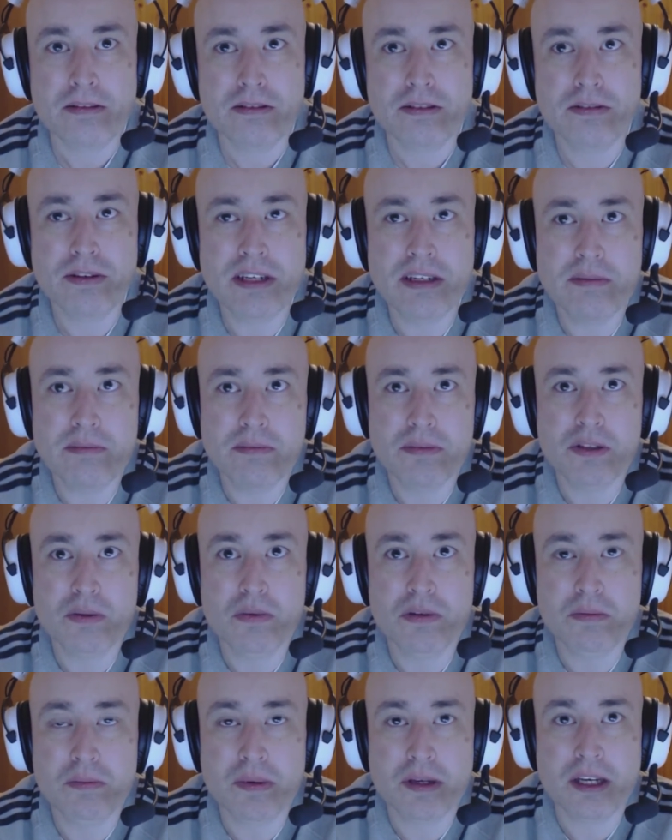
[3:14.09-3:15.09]
Dreams
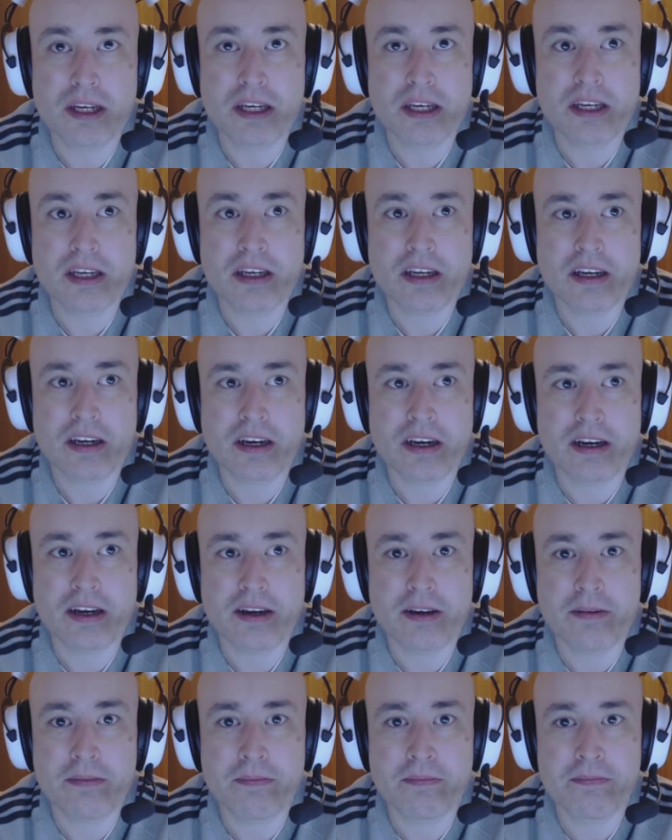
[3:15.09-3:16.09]
would be,
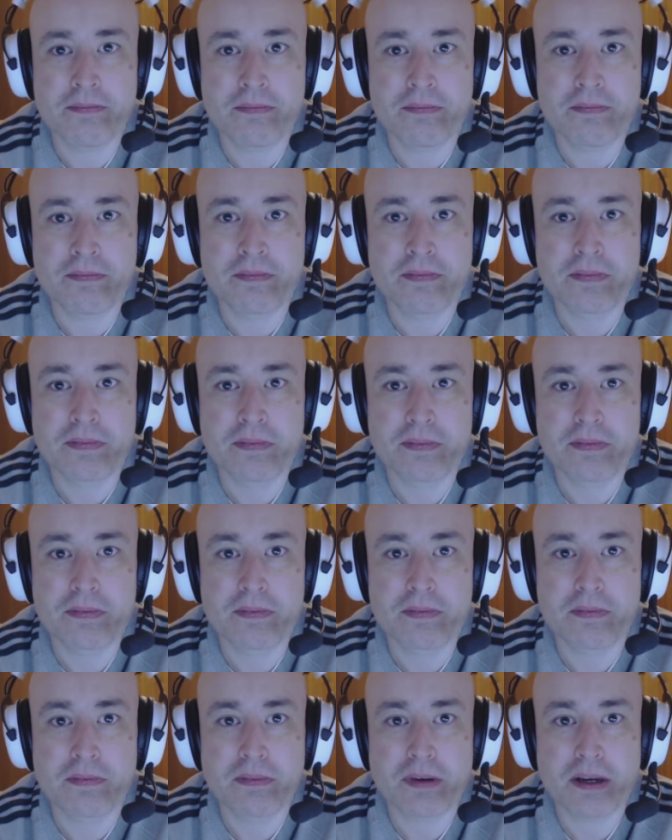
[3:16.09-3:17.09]
in
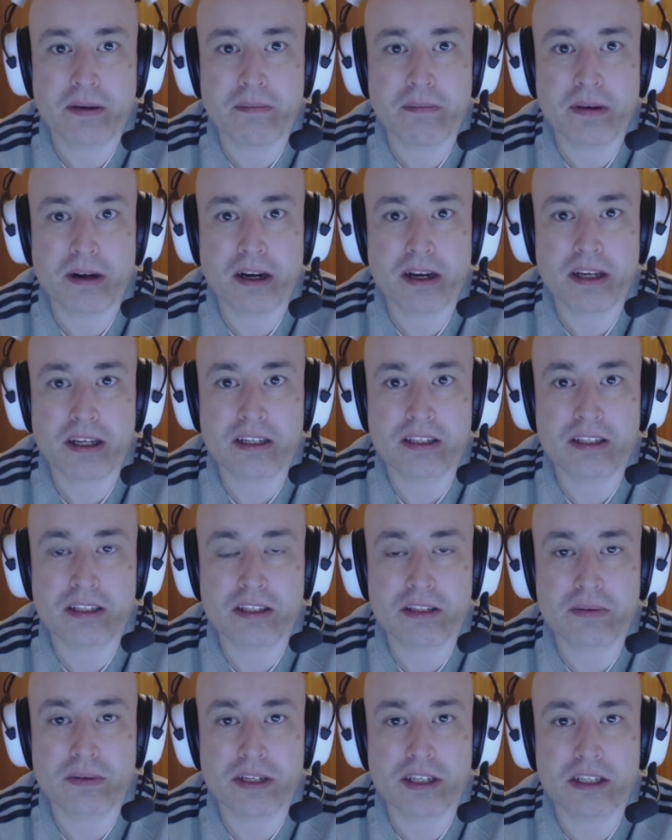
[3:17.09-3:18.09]
my
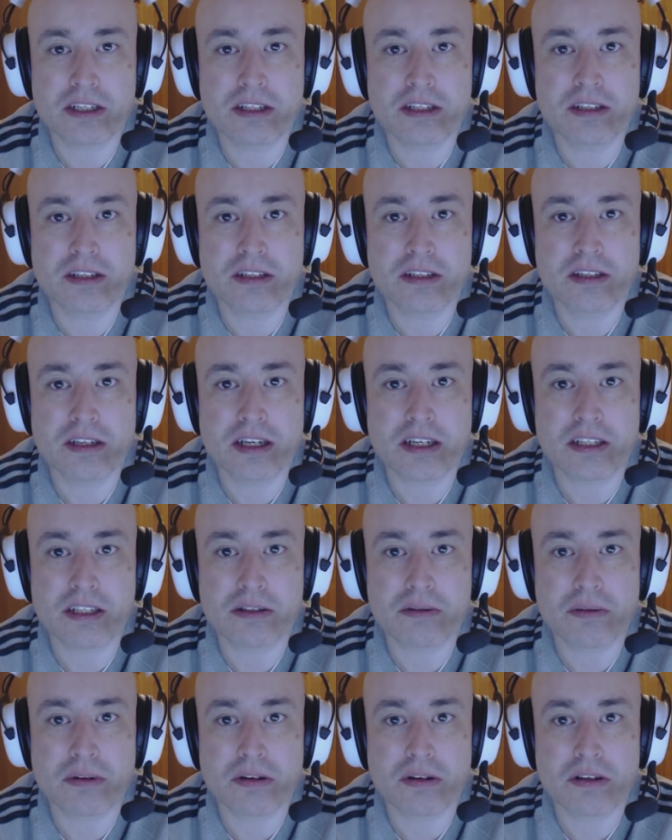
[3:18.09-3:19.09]
situation, as
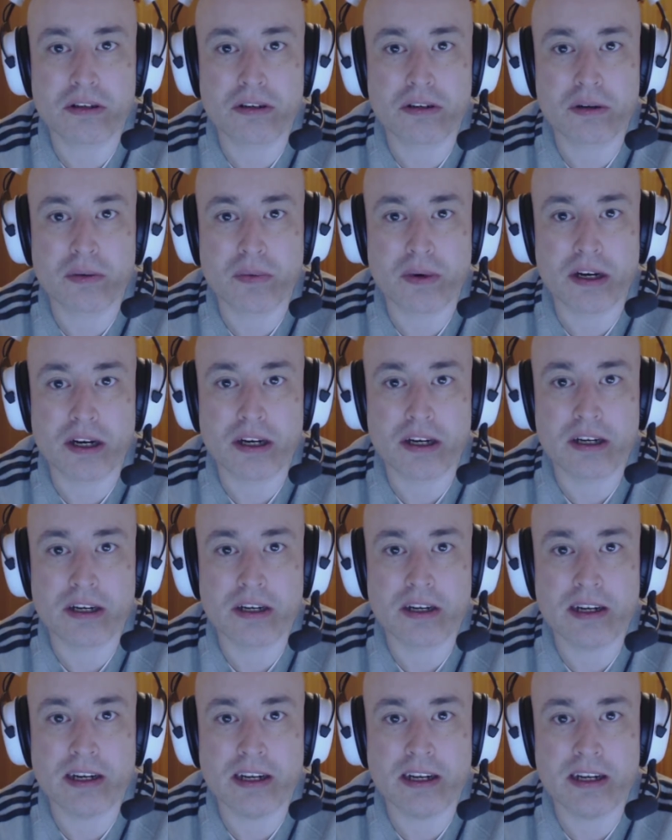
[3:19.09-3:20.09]
you all are
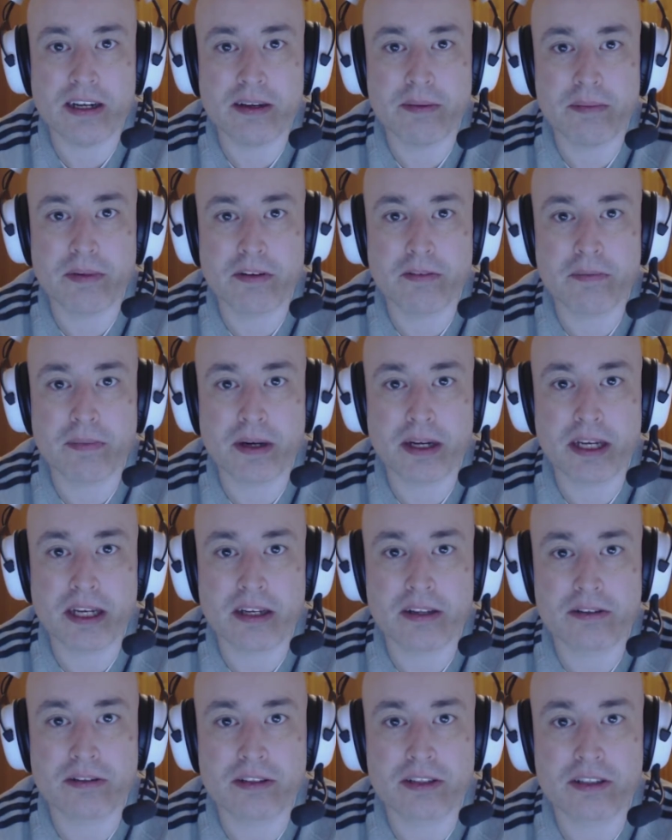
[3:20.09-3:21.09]
aware, of my
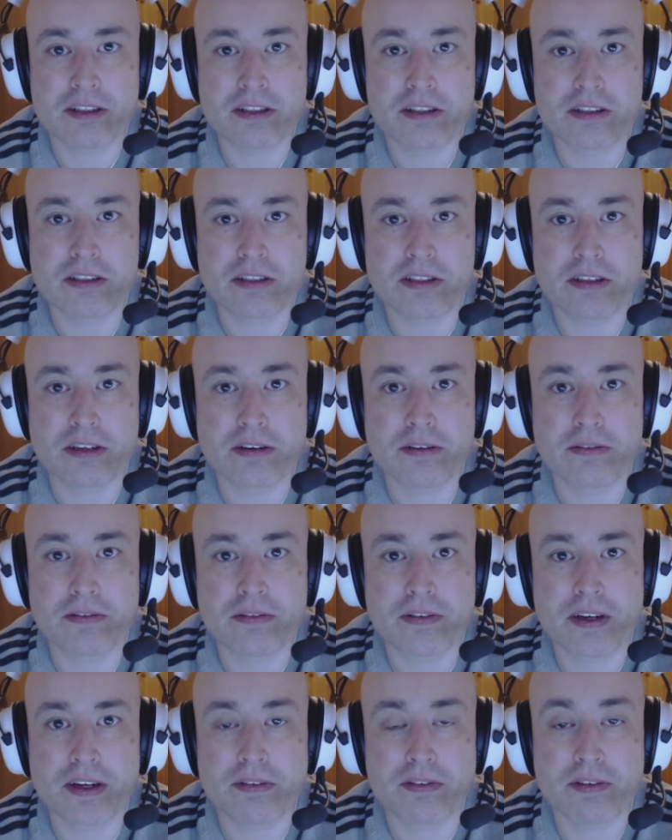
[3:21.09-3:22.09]
illness and
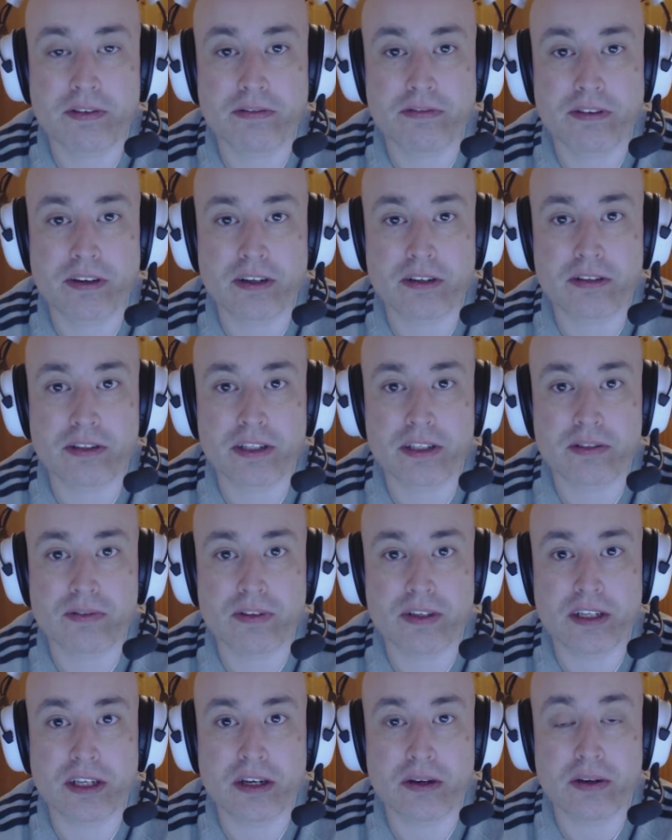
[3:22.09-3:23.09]
stuff, if you followed this
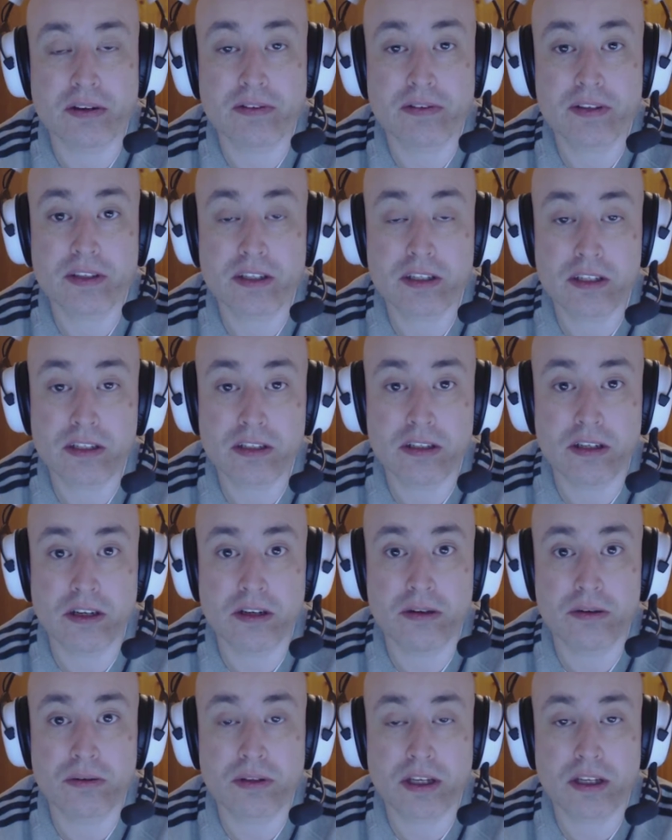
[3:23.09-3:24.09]
video. If this is
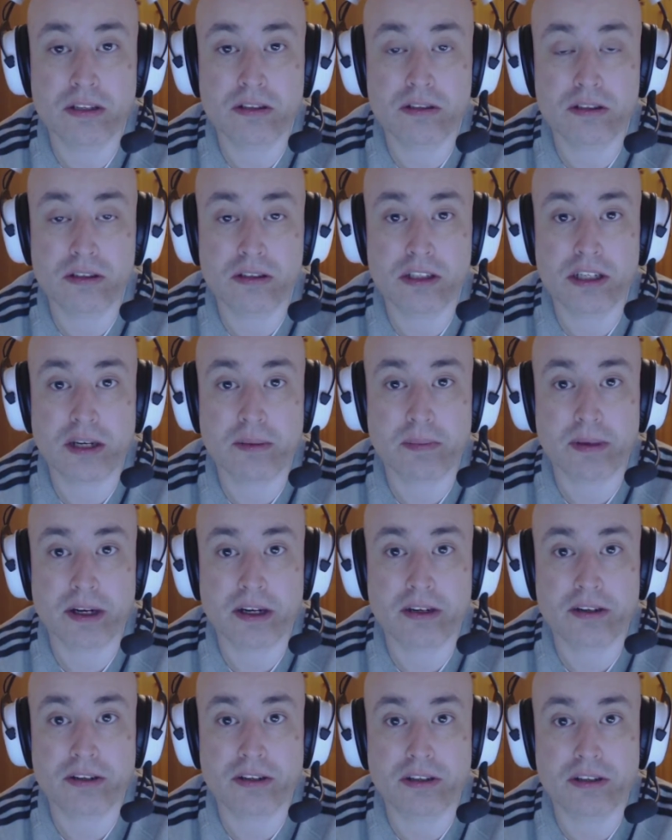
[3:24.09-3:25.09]
new, then just check
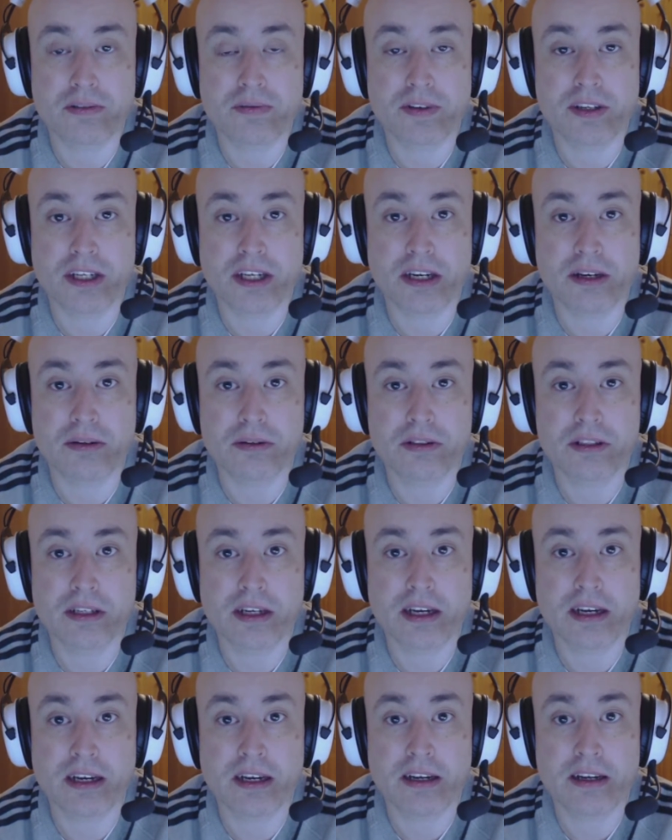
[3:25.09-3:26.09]
back on the other
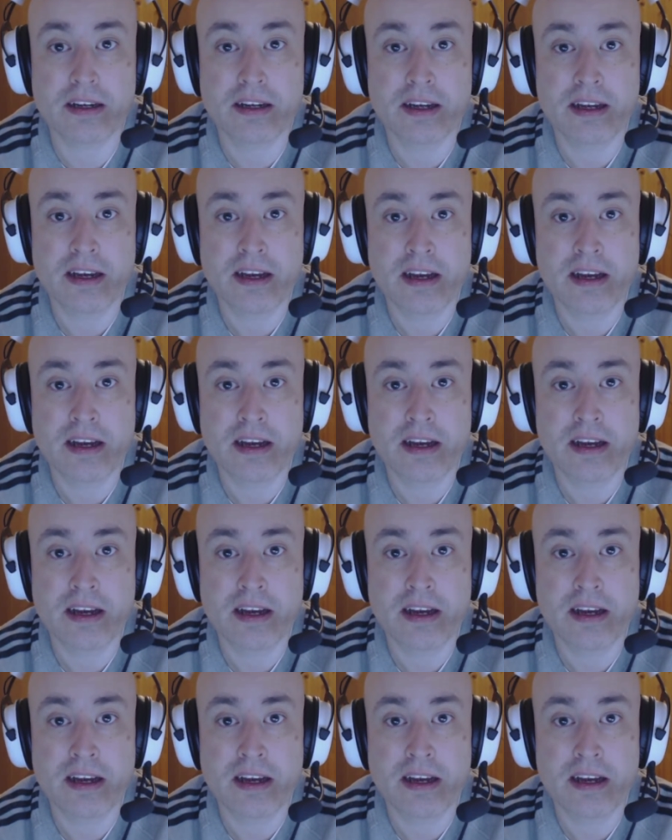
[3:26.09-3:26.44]
videos.